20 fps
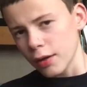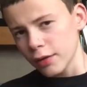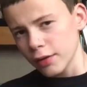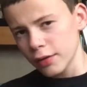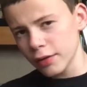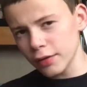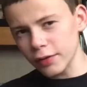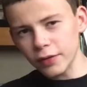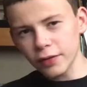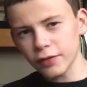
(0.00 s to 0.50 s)

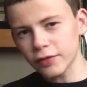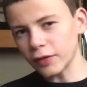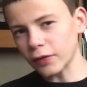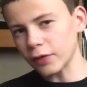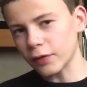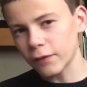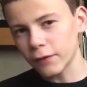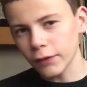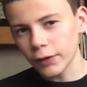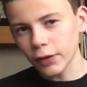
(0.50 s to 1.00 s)
this is
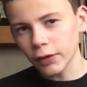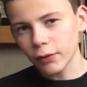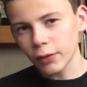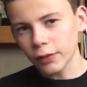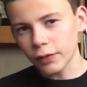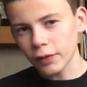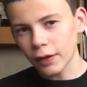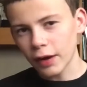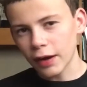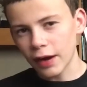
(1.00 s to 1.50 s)
just a video
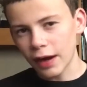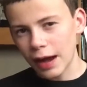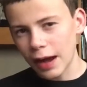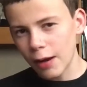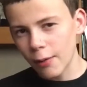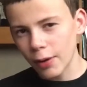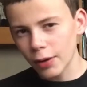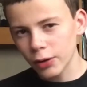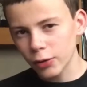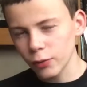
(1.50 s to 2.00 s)
on saying
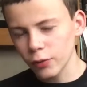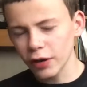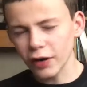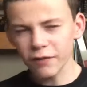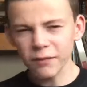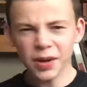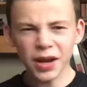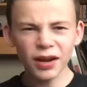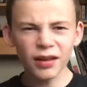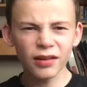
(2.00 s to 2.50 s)
how I do it.
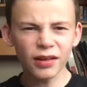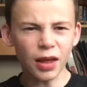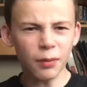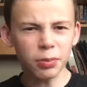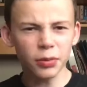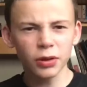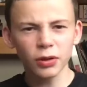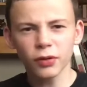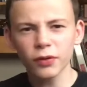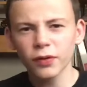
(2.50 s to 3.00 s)
I've made a
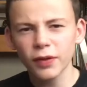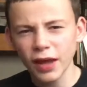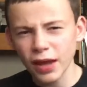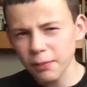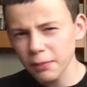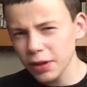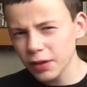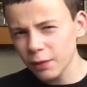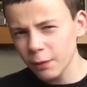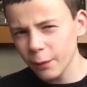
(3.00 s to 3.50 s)
couple little
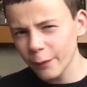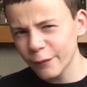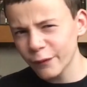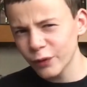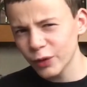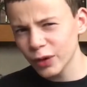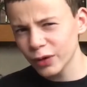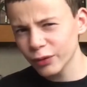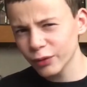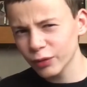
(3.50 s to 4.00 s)
segments
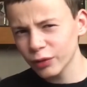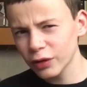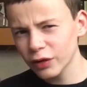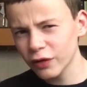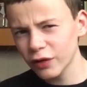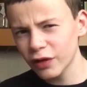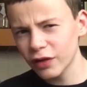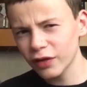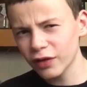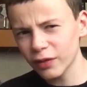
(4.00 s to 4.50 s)
before and earlier
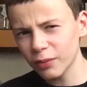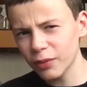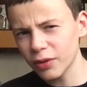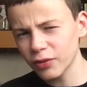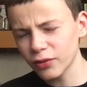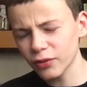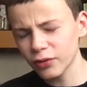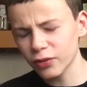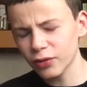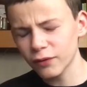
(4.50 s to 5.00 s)
in some
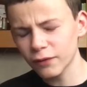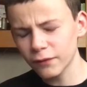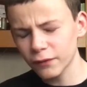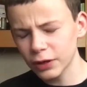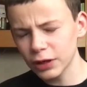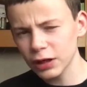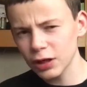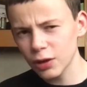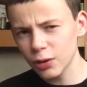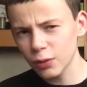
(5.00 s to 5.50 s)
other
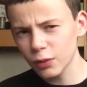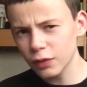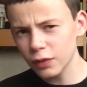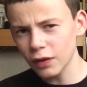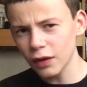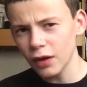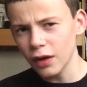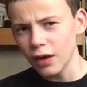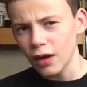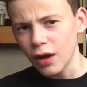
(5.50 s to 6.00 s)
videos
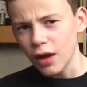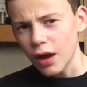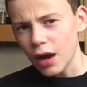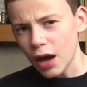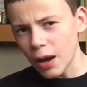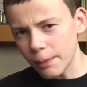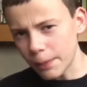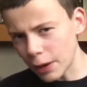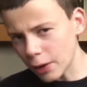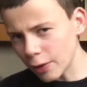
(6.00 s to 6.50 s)

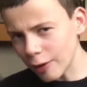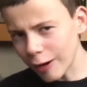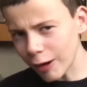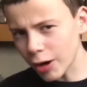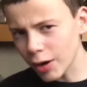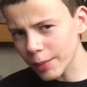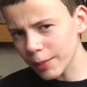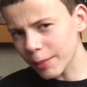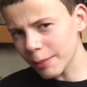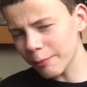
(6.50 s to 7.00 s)
about how
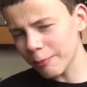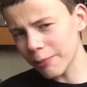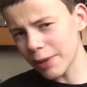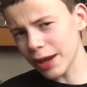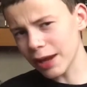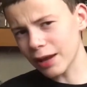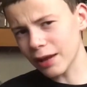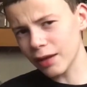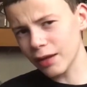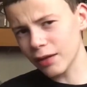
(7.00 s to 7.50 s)
I
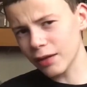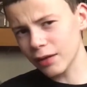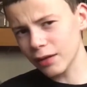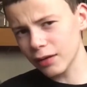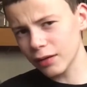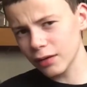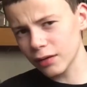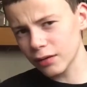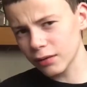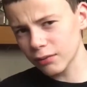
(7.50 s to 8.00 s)
make
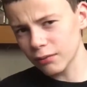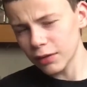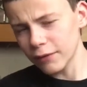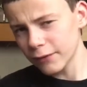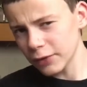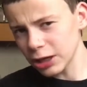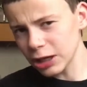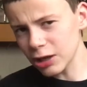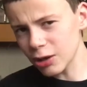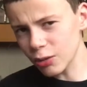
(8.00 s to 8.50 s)
my
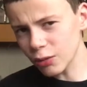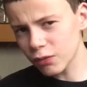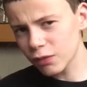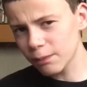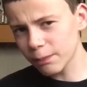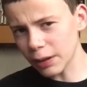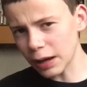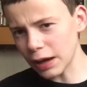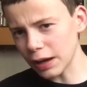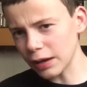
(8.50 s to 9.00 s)
videos,
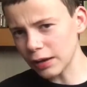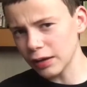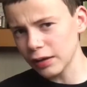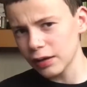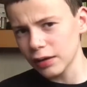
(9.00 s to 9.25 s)
but